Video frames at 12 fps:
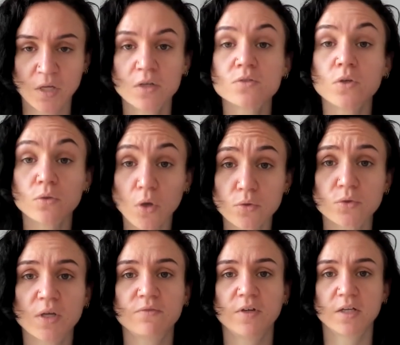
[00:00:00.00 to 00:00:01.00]
So go do
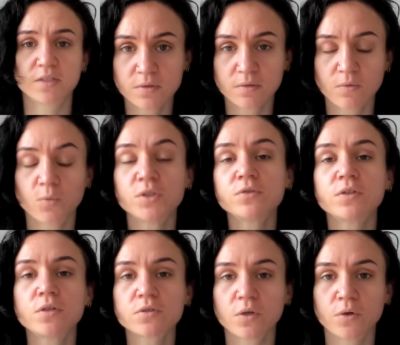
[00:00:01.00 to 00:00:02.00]
that first. Once you've got
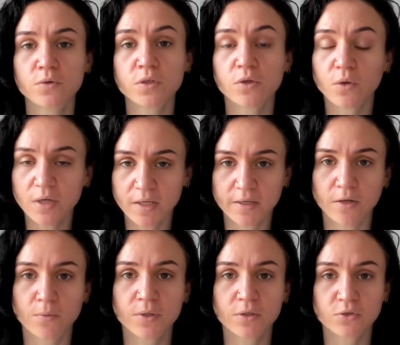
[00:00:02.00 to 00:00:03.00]
those goals and you clearly know
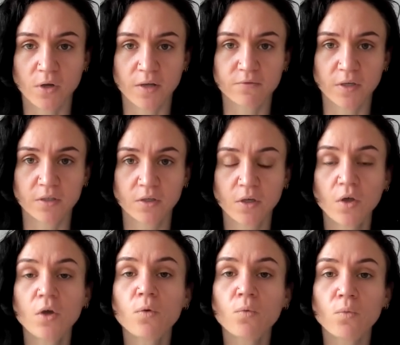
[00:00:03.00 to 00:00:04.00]
what you're driving,
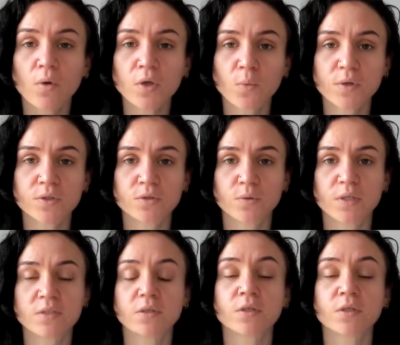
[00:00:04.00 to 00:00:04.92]
what you want to do is look